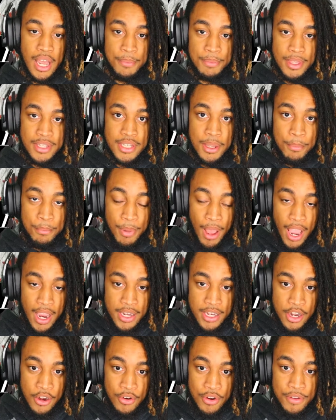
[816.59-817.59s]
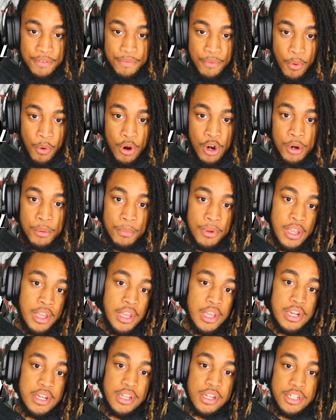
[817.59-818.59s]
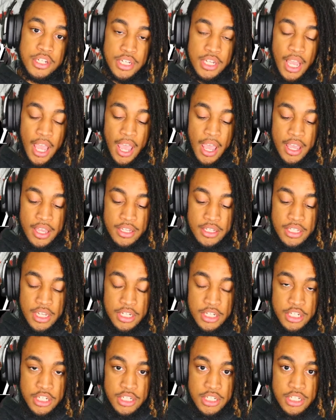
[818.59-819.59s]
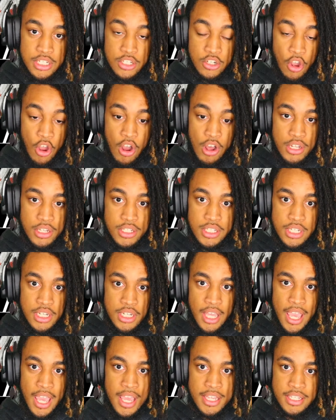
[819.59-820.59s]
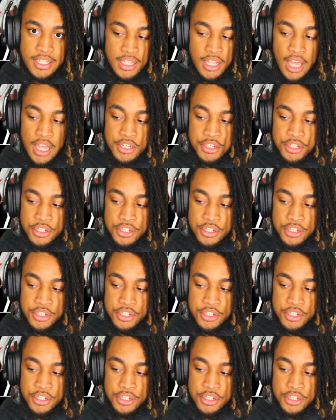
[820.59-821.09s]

That's a binary form that she has, that she just constantly has, and that